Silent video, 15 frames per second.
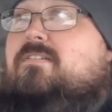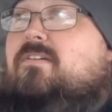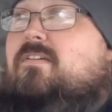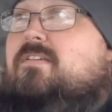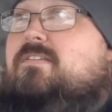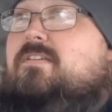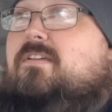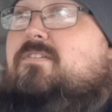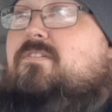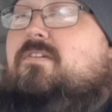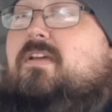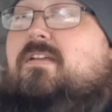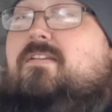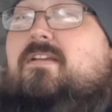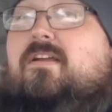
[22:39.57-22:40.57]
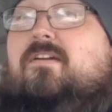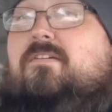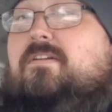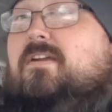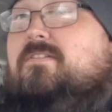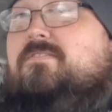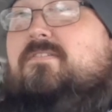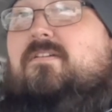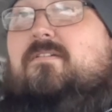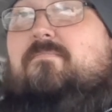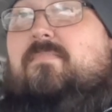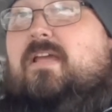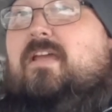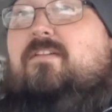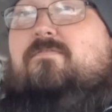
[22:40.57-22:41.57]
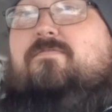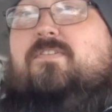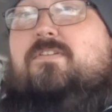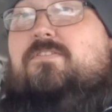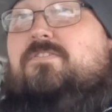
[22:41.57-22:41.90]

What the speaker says: and all of a sudden you get there and there's a 8-foot